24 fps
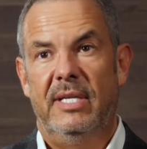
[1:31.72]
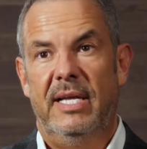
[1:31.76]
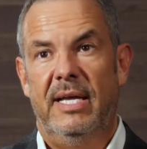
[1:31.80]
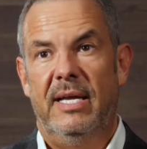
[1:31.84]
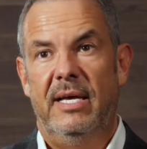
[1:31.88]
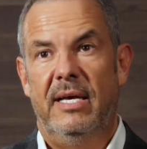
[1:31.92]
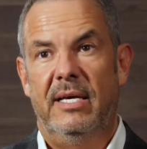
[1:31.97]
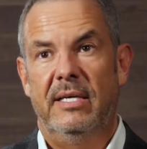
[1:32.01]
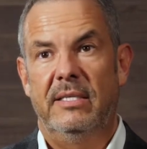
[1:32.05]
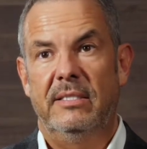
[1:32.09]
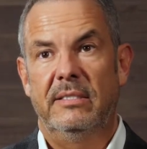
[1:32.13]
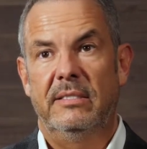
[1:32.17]

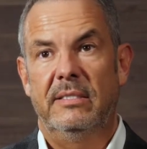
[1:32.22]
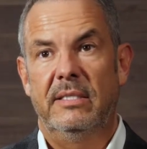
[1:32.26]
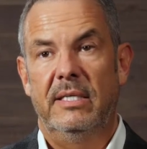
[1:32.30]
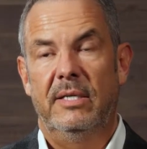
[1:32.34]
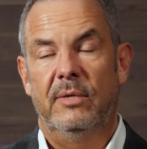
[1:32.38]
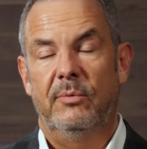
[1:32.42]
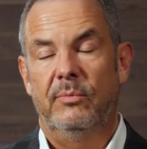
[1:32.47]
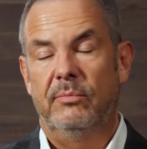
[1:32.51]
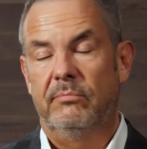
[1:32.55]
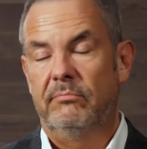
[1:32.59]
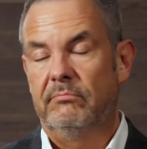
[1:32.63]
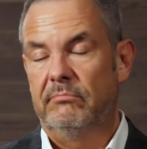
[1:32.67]
and
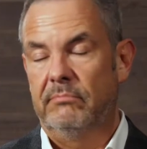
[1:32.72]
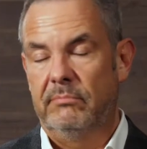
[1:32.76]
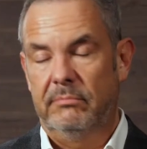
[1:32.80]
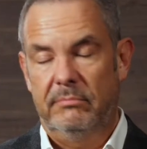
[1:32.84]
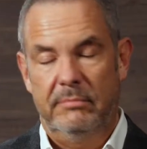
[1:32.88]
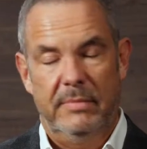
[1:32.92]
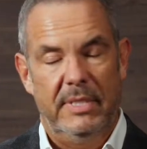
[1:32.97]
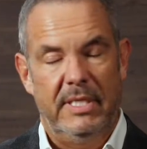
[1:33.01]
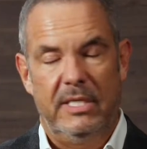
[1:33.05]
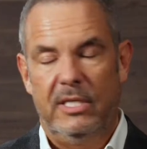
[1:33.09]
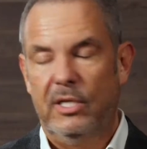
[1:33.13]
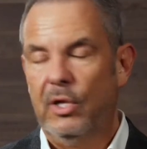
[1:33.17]

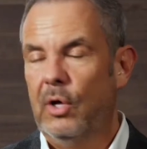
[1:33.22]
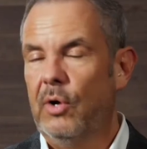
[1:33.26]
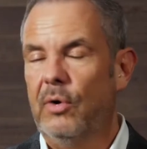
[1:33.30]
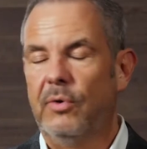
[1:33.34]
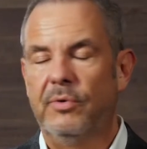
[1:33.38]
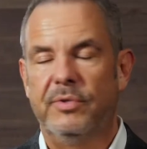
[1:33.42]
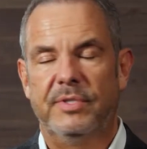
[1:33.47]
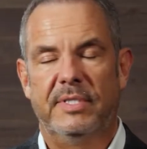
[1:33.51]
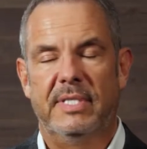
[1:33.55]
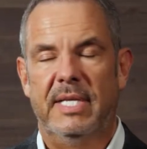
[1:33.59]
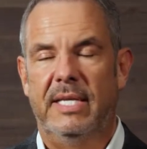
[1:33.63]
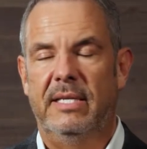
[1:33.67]
it
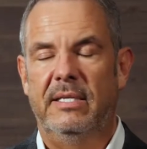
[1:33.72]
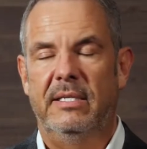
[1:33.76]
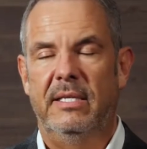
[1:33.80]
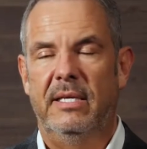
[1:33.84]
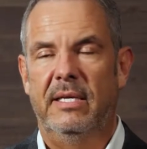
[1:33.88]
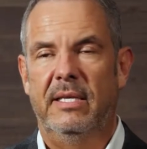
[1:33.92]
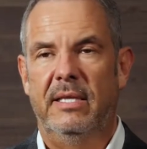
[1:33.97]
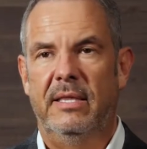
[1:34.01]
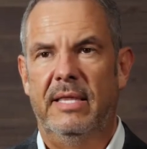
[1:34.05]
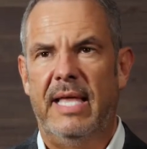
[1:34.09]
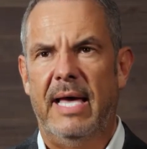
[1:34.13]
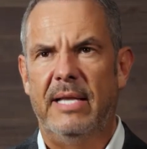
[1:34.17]
closed,
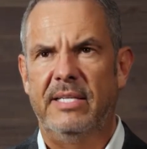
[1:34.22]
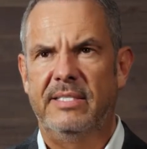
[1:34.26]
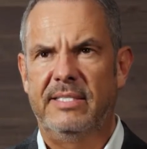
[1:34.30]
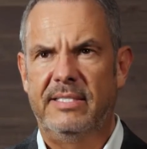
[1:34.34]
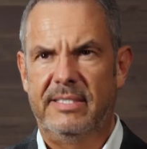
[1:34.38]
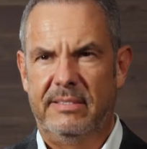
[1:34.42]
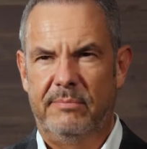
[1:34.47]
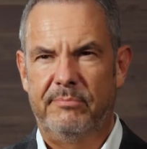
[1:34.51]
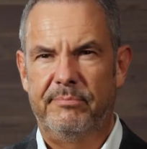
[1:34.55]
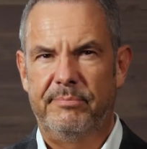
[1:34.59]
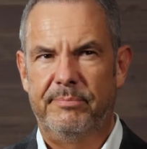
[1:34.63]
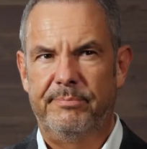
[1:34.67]
and
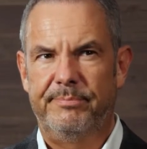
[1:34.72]
that's